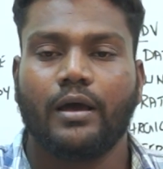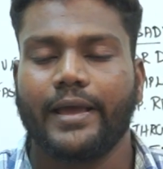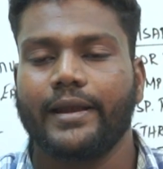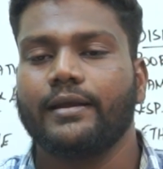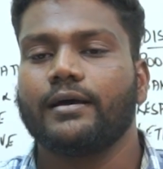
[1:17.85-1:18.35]

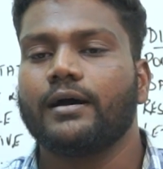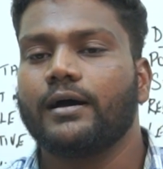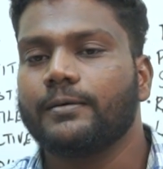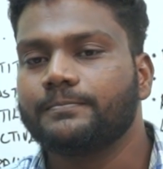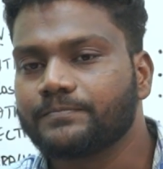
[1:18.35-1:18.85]
and
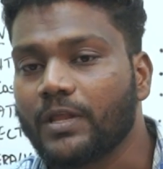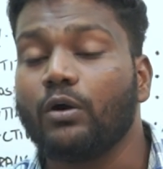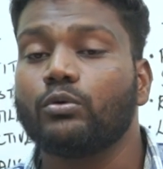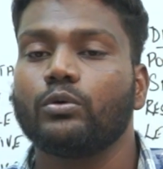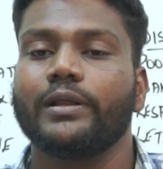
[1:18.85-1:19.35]

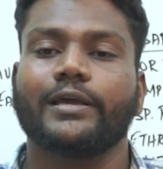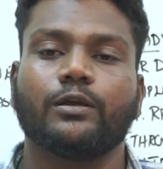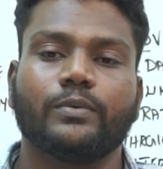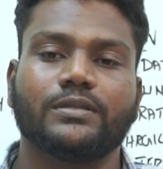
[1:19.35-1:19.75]
how to link it